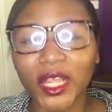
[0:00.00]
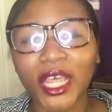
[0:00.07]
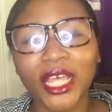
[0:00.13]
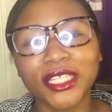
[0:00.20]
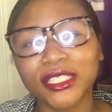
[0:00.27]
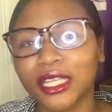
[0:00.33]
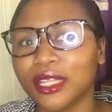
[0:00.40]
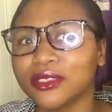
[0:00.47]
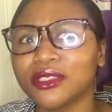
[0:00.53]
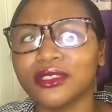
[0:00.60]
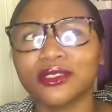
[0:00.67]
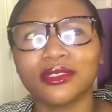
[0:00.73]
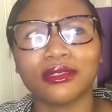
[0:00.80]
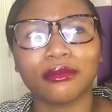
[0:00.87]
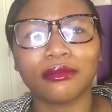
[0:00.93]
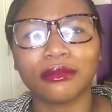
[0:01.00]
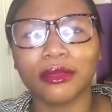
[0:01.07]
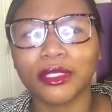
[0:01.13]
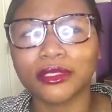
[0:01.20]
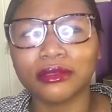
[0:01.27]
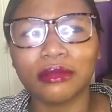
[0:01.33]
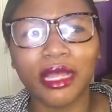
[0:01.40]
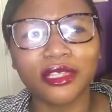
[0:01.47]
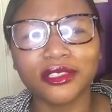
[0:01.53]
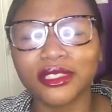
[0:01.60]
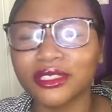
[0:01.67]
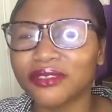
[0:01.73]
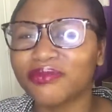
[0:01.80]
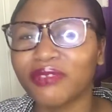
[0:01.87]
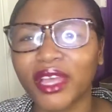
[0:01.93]
So I
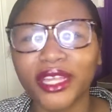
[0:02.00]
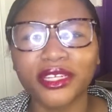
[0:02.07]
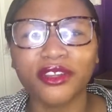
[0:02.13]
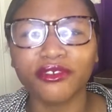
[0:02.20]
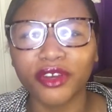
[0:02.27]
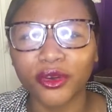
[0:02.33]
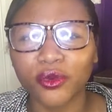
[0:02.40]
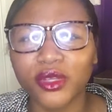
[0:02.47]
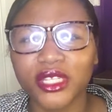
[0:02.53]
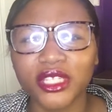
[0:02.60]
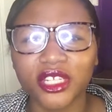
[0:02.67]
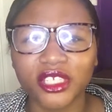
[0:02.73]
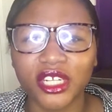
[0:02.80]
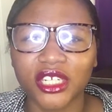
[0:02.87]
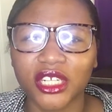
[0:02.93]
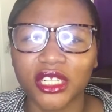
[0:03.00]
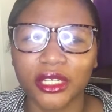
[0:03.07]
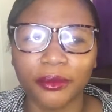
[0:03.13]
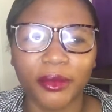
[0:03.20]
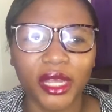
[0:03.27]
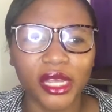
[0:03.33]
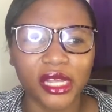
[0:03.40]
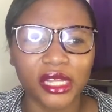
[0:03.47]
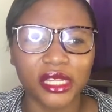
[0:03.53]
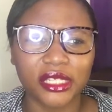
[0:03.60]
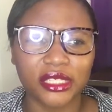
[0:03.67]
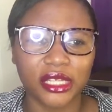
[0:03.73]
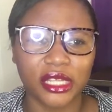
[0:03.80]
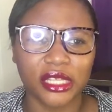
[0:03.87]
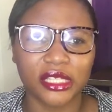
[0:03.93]
just find different ways to channel it, because
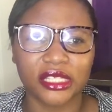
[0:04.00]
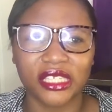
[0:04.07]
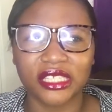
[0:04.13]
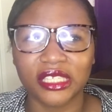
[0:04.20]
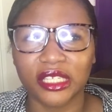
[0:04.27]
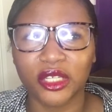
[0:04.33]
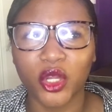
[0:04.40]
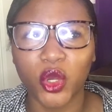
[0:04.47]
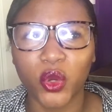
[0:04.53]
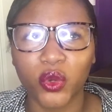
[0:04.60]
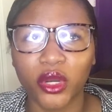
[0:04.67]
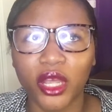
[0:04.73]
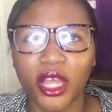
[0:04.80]
sitting down,